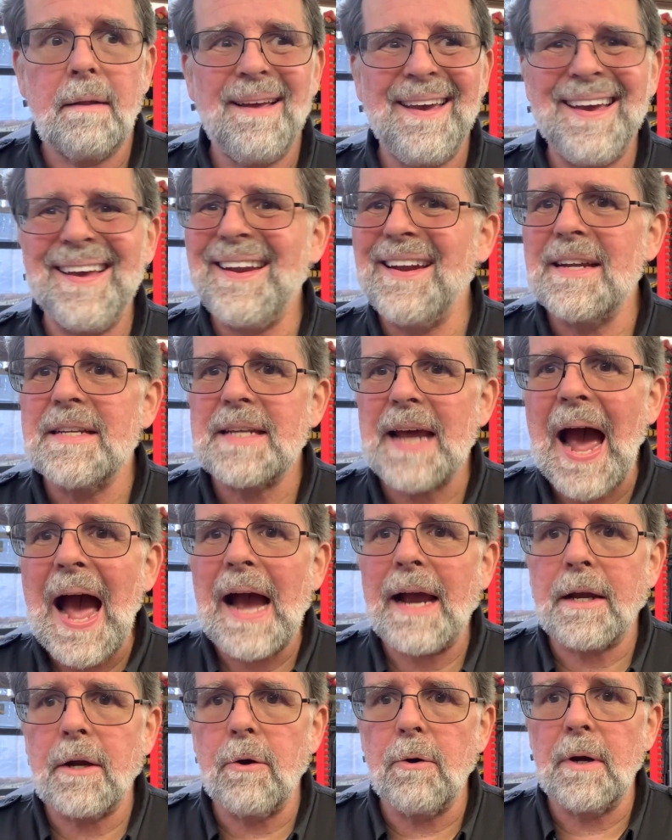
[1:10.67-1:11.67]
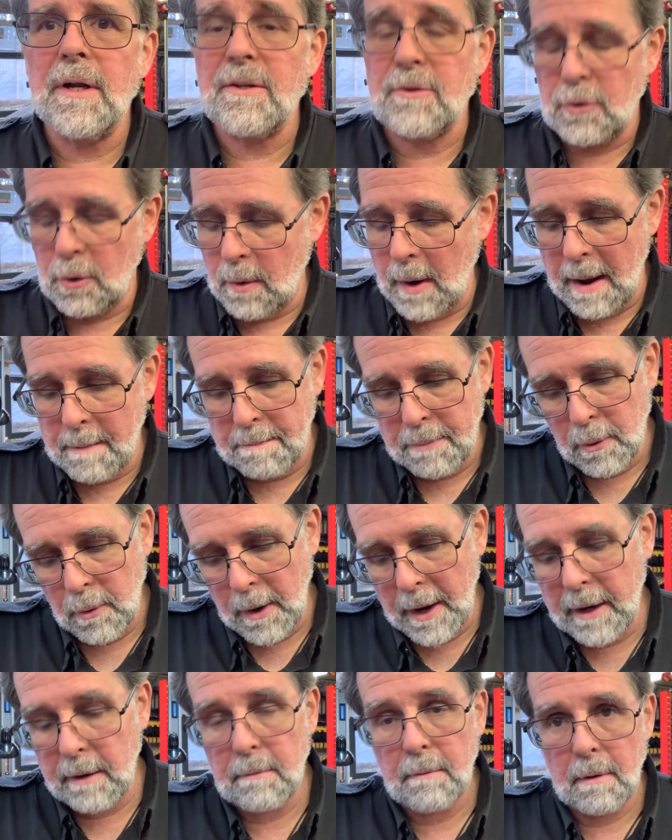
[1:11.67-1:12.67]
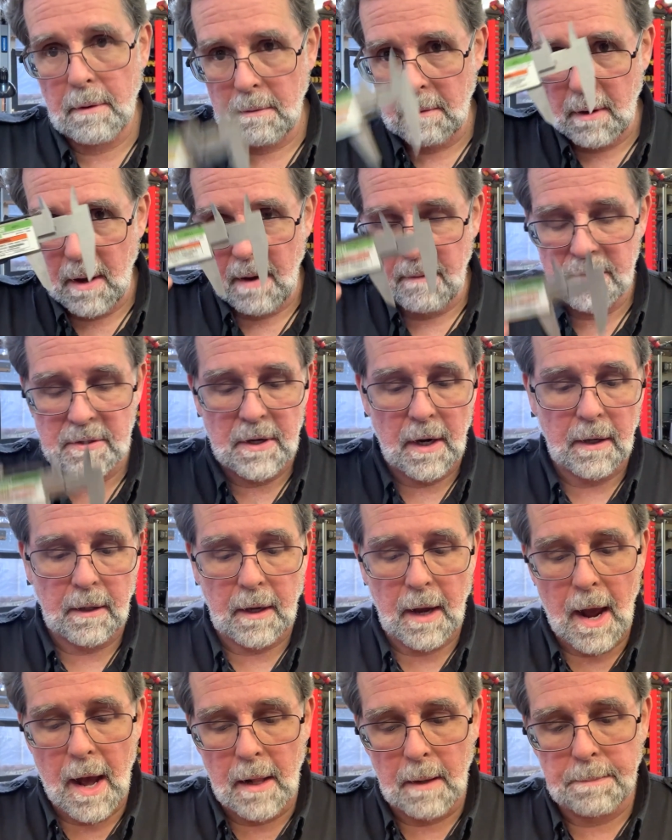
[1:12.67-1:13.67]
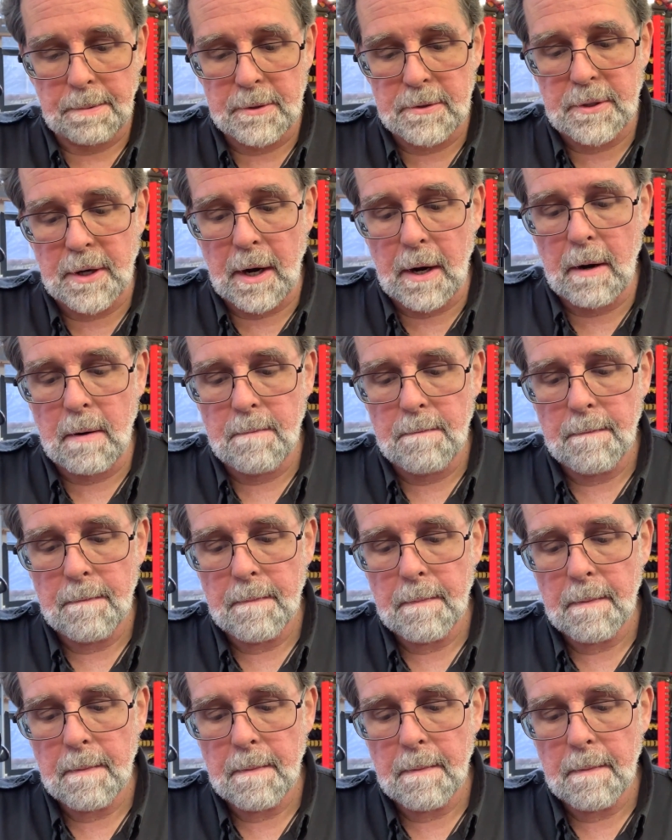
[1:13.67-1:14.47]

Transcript: it is accurate to a point. I have a set of calipers here.